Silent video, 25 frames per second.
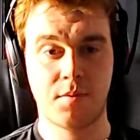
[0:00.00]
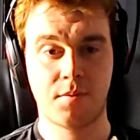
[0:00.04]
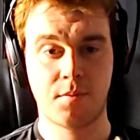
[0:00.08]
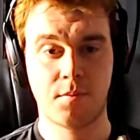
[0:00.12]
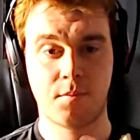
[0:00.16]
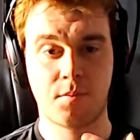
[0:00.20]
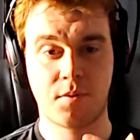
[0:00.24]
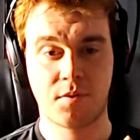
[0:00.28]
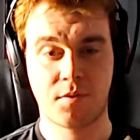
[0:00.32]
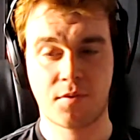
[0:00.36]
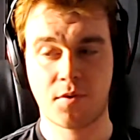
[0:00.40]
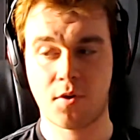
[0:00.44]

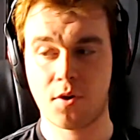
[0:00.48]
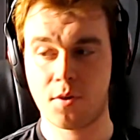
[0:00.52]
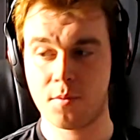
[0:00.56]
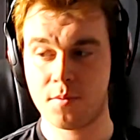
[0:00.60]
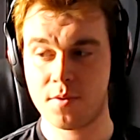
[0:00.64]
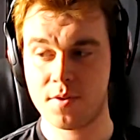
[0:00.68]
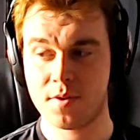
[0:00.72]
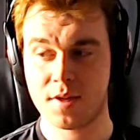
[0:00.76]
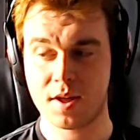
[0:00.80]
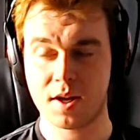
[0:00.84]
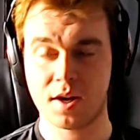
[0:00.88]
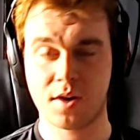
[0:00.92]

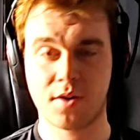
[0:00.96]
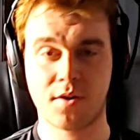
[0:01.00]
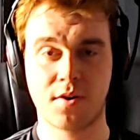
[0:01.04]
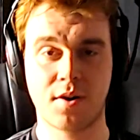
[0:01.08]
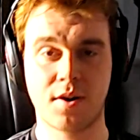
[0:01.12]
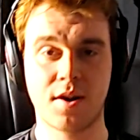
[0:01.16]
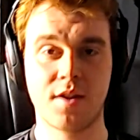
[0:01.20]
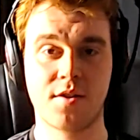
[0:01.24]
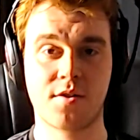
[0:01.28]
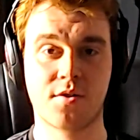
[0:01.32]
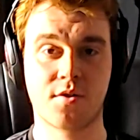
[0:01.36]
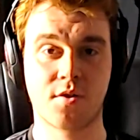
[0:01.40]
performance
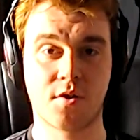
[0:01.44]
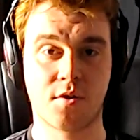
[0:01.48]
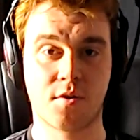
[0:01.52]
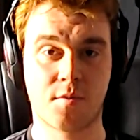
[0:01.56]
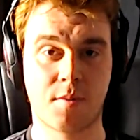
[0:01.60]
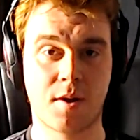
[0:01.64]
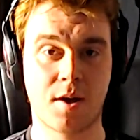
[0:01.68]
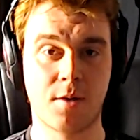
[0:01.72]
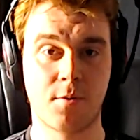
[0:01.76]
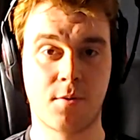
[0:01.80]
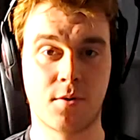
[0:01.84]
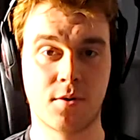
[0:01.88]
increase just
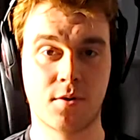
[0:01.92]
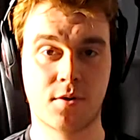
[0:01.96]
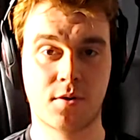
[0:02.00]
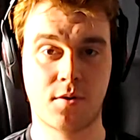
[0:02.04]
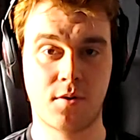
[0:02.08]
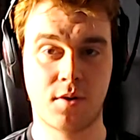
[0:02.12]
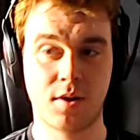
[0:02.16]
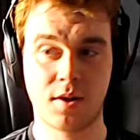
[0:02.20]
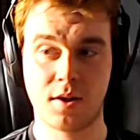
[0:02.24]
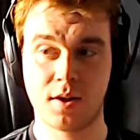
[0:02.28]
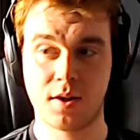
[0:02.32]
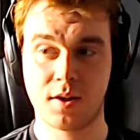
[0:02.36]
by water
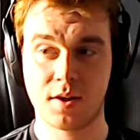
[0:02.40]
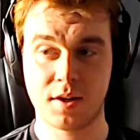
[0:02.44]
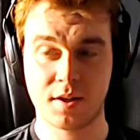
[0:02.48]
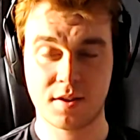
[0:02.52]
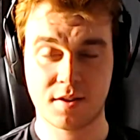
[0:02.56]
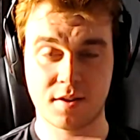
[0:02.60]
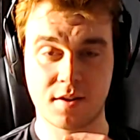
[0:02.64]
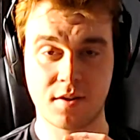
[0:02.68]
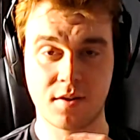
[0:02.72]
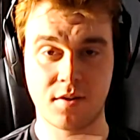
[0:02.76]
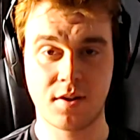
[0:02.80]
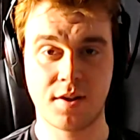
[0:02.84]
cooling it,
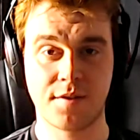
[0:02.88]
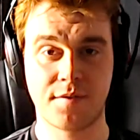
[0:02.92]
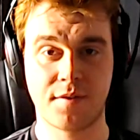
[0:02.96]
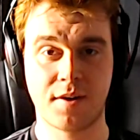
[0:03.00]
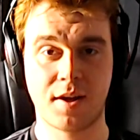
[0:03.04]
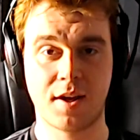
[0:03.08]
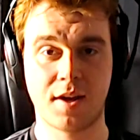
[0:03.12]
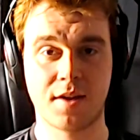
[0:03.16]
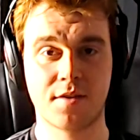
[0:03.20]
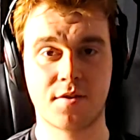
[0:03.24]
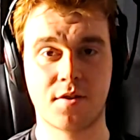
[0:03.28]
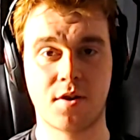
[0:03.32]
still leaving
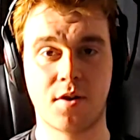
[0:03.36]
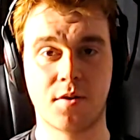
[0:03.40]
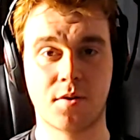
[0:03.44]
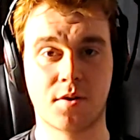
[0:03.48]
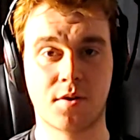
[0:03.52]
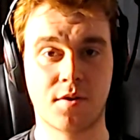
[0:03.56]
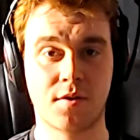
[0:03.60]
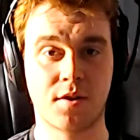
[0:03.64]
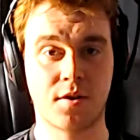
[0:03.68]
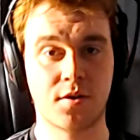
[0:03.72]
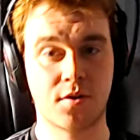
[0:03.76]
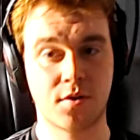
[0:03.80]
it at stock
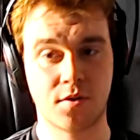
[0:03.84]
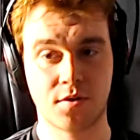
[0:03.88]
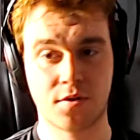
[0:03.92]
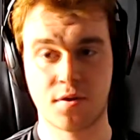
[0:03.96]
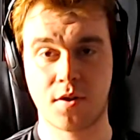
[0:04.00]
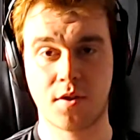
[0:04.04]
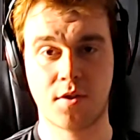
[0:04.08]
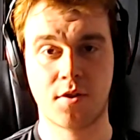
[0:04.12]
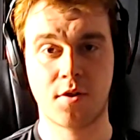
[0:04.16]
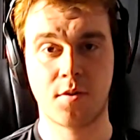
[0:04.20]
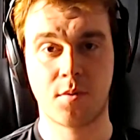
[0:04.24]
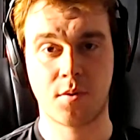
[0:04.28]
because it does
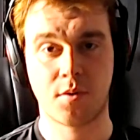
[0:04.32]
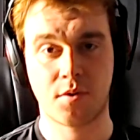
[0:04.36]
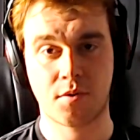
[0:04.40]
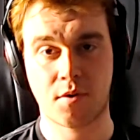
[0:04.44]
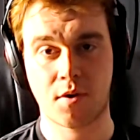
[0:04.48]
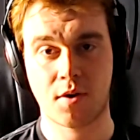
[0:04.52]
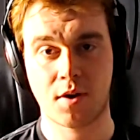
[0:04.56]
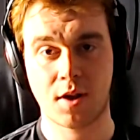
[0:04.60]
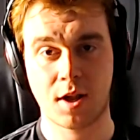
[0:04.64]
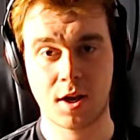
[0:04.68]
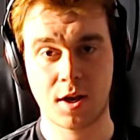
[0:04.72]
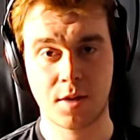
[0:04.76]
not thermal
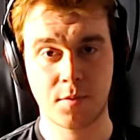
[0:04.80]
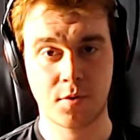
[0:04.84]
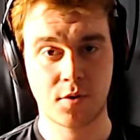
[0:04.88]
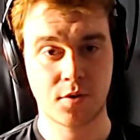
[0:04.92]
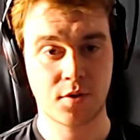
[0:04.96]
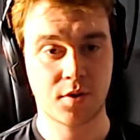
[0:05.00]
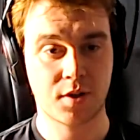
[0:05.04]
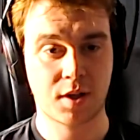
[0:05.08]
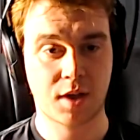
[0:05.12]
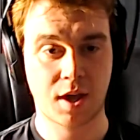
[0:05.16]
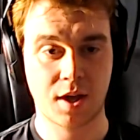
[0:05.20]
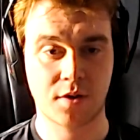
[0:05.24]
throttle anymore.
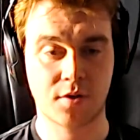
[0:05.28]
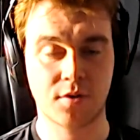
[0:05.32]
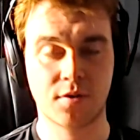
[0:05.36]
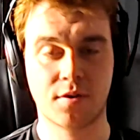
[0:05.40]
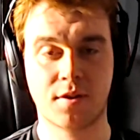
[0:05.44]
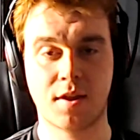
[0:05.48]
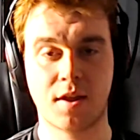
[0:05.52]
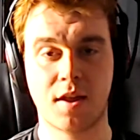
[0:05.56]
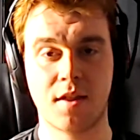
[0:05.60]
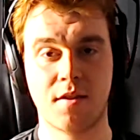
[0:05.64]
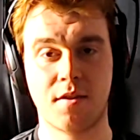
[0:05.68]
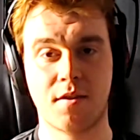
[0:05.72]
You get a good
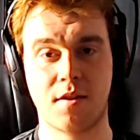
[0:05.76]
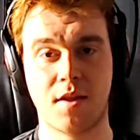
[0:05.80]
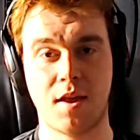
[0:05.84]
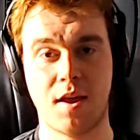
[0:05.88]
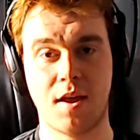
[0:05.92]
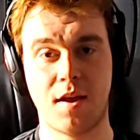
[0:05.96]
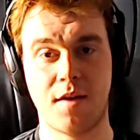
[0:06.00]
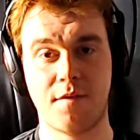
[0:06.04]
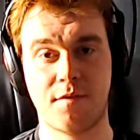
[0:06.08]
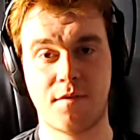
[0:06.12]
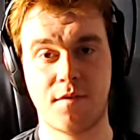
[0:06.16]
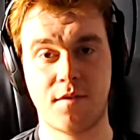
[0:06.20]
10
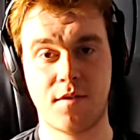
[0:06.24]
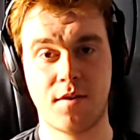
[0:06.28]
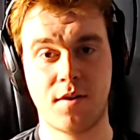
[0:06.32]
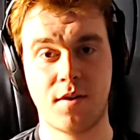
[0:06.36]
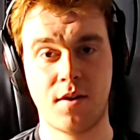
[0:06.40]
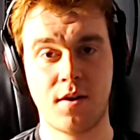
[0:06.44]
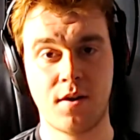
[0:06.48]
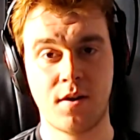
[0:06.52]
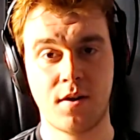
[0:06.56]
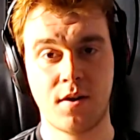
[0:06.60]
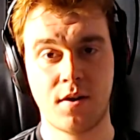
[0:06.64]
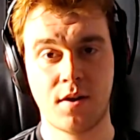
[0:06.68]

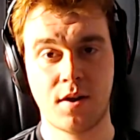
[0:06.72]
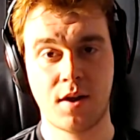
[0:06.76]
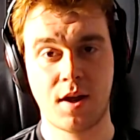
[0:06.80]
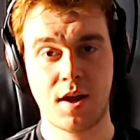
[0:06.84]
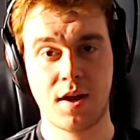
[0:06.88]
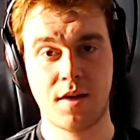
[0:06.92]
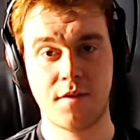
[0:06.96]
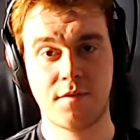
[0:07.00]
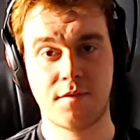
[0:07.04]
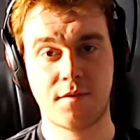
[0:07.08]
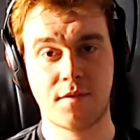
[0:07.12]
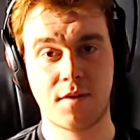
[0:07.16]

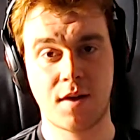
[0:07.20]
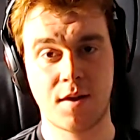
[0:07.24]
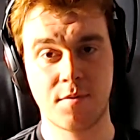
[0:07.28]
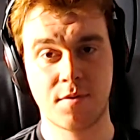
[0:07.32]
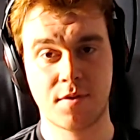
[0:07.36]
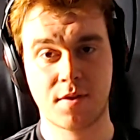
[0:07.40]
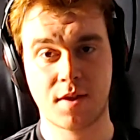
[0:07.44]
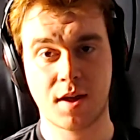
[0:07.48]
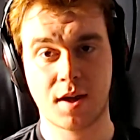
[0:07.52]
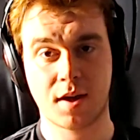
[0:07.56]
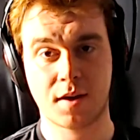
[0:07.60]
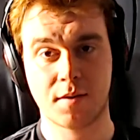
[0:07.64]
frames a
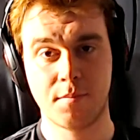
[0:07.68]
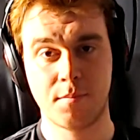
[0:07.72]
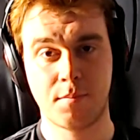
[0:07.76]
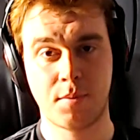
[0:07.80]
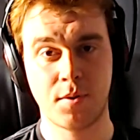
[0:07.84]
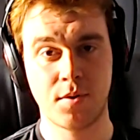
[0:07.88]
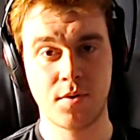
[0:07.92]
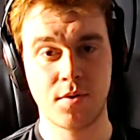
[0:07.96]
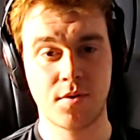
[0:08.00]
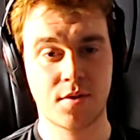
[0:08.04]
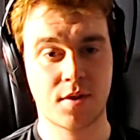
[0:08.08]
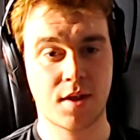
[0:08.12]
second
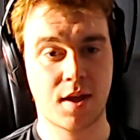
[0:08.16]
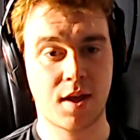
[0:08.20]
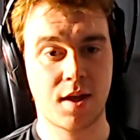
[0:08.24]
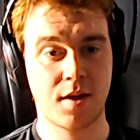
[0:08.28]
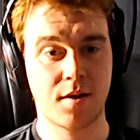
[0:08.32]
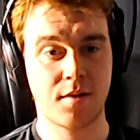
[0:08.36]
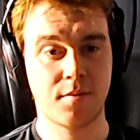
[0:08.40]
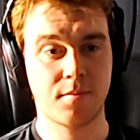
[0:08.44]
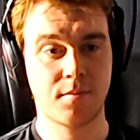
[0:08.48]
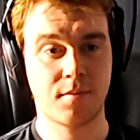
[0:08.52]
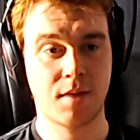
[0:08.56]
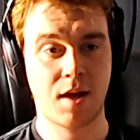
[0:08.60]
boost
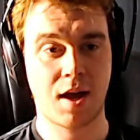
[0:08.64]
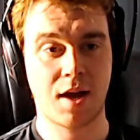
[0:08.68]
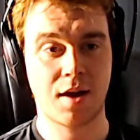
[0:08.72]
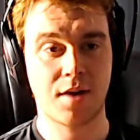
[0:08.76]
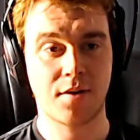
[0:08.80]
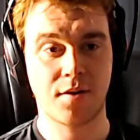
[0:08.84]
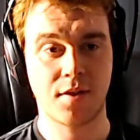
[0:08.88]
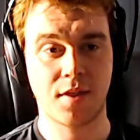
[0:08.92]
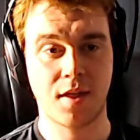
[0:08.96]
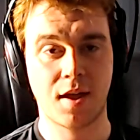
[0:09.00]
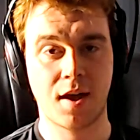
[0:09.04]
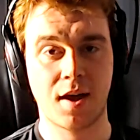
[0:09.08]
out
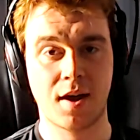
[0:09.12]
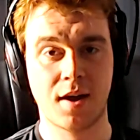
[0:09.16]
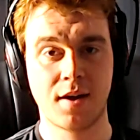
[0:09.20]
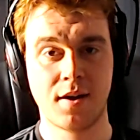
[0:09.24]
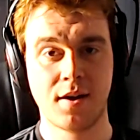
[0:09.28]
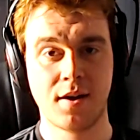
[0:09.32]
of that,